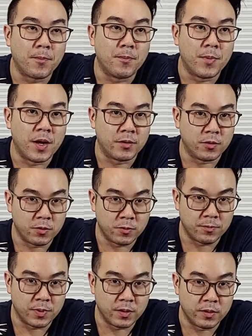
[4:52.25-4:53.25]
metal
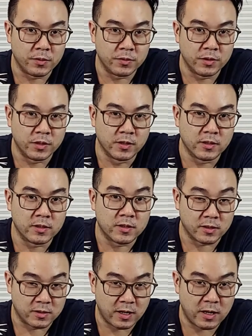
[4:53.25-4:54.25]
build
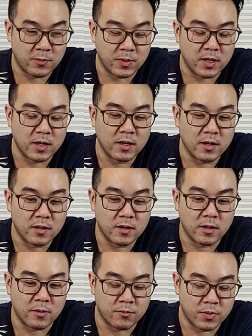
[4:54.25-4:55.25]
Sasabi,
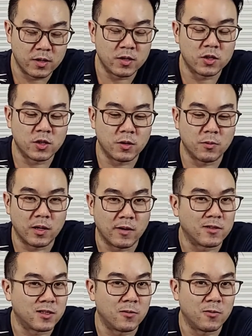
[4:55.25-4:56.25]
pretty sure we
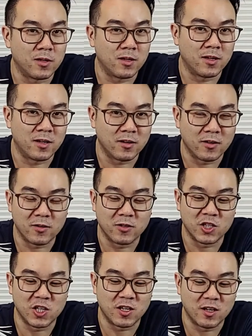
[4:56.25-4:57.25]
have someone in our little
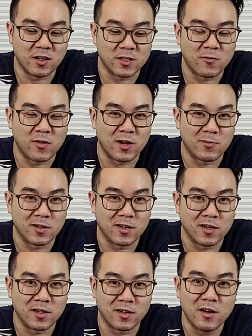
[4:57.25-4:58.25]
GTS family
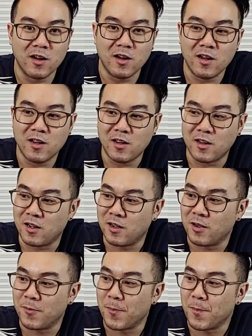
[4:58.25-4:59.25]
here
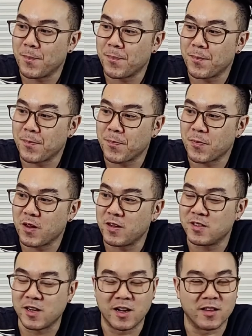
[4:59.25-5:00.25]

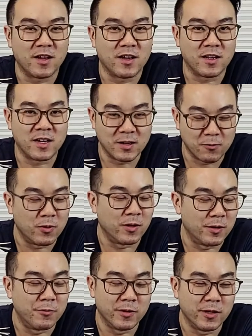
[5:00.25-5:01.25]
saying that he
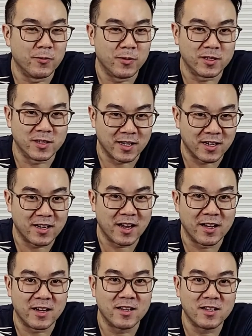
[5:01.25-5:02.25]
really wants to
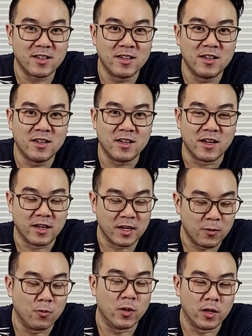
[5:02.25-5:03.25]
get it, and
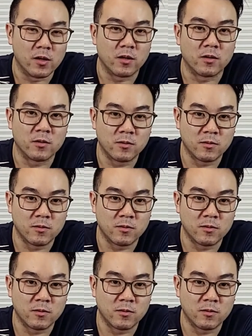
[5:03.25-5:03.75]
he will